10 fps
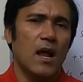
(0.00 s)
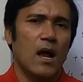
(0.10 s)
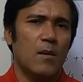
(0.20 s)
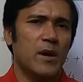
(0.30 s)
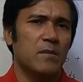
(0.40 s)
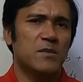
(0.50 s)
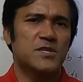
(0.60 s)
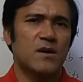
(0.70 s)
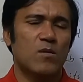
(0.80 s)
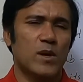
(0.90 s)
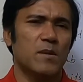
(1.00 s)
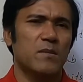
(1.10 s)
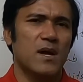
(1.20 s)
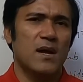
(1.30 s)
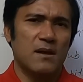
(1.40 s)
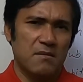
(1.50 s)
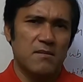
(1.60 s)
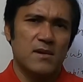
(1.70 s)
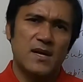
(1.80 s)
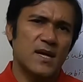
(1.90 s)
I mean, Mr. Karim
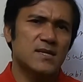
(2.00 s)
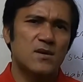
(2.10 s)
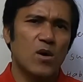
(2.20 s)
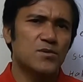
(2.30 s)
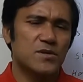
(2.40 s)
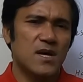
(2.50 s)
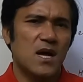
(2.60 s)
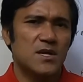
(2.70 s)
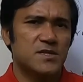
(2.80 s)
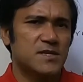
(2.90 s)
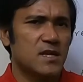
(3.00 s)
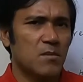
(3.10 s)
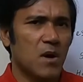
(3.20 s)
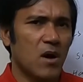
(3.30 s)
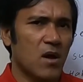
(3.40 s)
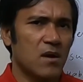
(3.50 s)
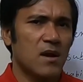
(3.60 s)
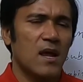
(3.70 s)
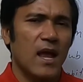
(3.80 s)
doesn't go to the cinema hall,